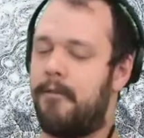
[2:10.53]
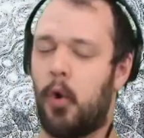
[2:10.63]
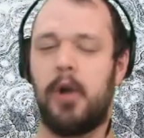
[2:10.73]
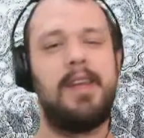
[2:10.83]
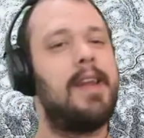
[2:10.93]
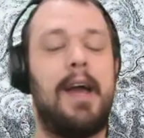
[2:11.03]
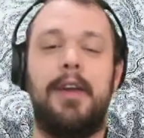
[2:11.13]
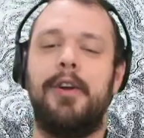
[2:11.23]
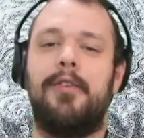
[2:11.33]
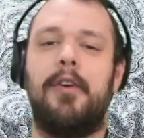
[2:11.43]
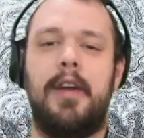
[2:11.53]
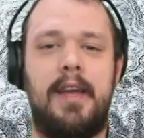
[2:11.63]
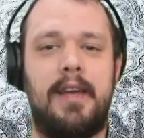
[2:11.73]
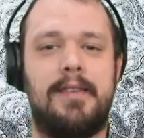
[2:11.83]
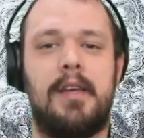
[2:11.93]
49
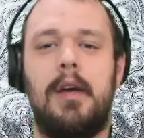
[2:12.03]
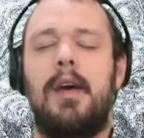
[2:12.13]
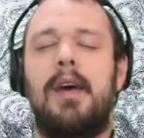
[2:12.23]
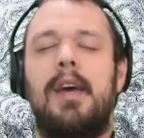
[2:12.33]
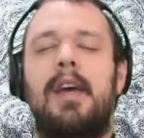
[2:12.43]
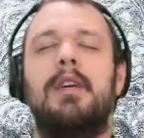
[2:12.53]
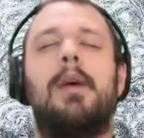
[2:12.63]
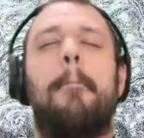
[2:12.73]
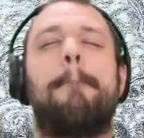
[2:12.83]
degrees, is